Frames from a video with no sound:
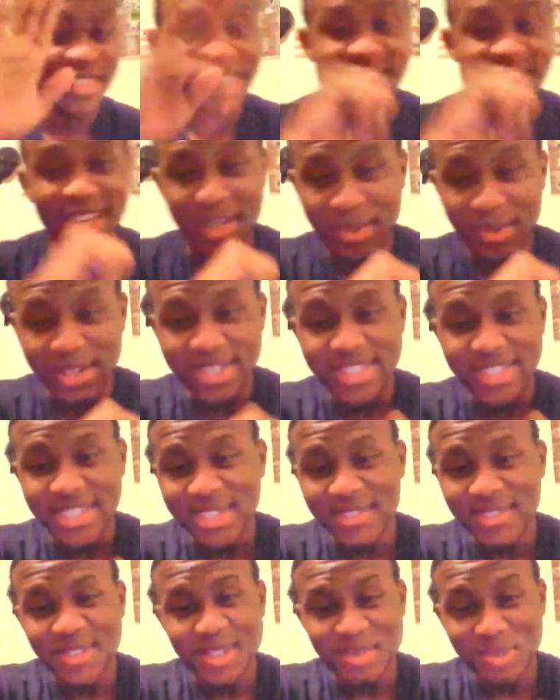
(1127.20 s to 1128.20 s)
Anyways,
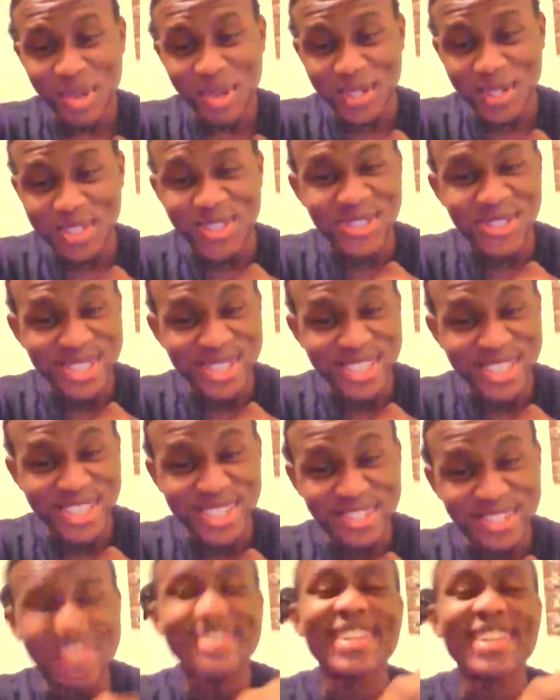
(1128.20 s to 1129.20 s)
enough of the personal
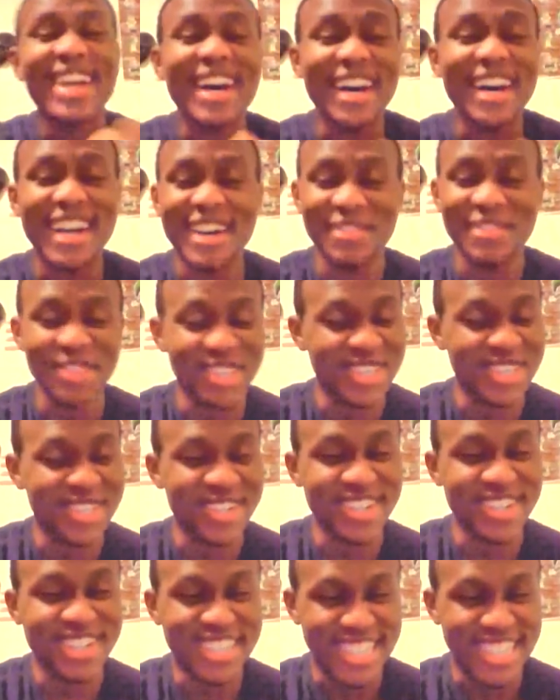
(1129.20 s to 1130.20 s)
stuff. I mean, here.